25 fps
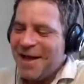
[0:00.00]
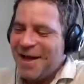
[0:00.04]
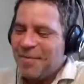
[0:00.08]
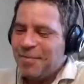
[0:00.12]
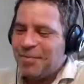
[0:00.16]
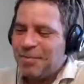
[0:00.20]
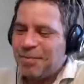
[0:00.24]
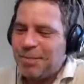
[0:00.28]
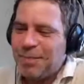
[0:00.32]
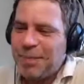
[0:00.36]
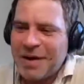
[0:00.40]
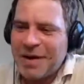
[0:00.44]

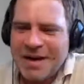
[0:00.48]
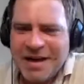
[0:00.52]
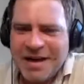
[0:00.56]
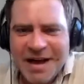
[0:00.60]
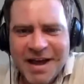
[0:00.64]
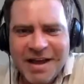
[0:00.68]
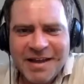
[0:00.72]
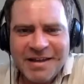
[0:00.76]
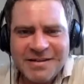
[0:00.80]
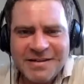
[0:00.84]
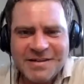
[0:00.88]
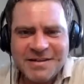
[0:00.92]
Yes. But uh,
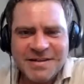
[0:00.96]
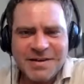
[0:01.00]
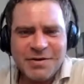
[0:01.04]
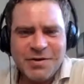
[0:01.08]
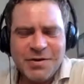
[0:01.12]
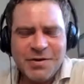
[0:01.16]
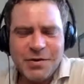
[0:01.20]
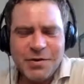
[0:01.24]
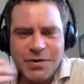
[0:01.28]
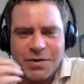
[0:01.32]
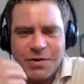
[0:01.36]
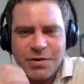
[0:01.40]
yes. Uh, so
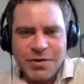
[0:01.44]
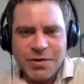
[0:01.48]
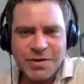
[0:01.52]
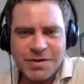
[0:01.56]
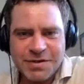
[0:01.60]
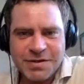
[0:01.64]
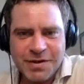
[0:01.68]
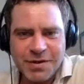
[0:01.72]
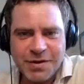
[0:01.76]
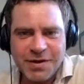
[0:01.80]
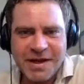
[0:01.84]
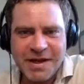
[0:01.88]
you you
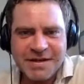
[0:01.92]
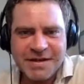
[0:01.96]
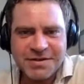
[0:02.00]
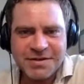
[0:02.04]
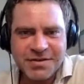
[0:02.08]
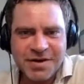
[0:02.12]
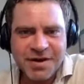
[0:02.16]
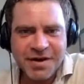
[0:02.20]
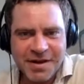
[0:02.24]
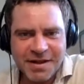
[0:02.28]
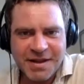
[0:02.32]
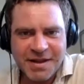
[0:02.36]
so you get
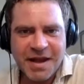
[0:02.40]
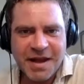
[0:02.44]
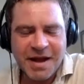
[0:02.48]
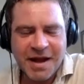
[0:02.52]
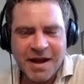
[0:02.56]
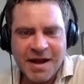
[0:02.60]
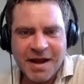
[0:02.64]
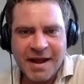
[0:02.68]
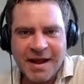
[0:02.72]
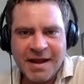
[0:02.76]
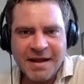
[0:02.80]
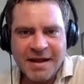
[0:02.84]
struck in the
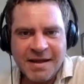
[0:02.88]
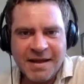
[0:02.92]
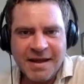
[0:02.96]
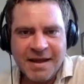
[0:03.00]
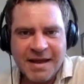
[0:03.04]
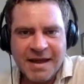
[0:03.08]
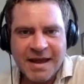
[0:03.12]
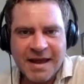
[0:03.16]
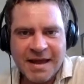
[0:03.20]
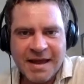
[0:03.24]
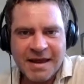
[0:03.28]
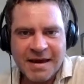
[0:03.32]
eye
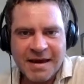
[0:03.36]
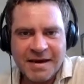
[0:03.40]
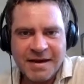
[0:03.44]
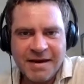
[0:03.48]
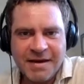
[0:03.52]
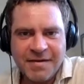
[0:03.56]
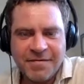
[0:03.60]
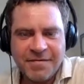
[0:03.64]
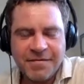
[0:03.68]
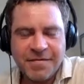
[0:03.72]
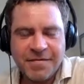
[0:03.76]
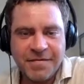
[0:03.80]

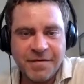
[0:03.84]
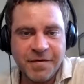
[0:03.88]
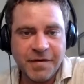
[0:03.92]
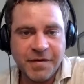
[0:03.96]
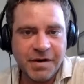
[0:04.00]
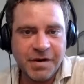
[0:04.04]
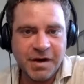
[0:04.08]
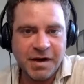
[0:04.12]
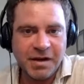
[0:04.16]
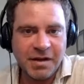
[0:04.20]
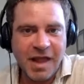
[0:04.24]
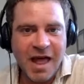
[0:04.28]
and
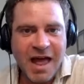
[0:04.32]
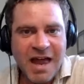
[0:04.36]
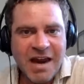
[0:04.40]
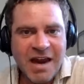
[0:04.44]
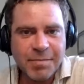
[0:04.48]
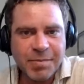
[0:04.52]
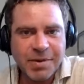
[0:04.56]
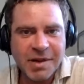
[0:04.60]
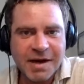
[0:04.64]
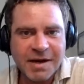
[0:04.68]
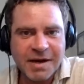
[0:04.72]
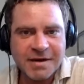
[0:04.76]
for a lot
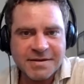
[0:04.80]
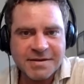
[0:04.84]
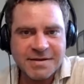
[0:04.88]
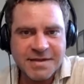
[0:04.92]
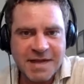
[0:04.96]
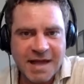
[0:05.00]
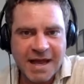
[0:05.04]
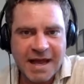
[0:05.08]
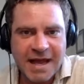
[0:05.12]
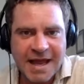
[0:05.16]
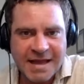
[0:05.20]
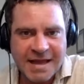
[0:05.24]
of players
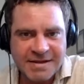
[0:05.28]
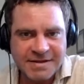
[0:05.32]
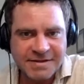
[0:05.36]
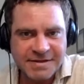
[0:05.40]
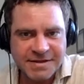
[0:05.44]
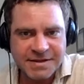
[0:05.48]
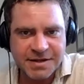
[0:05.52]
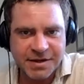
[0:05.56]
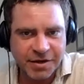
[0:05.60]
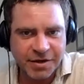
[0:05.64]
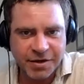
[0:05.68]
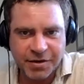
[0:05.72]
that
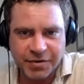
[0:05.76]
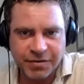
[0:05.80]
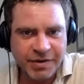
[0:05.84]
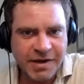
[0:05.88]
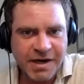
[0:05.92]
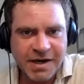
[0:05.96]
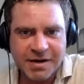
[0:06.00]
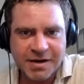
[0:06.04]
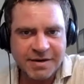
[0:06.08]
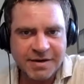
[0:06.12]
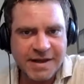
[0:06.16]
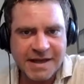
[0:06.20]
ends their
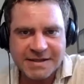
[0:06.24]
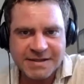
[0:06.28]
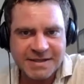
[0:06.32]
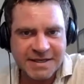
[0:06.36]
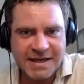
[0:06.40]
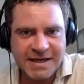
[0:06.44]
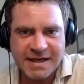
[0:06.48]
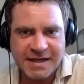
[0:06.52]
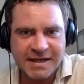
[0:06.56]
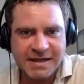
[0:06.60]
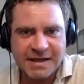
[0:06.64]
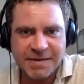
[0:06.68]
career. That's
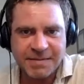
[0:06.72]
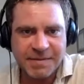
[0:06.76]
it.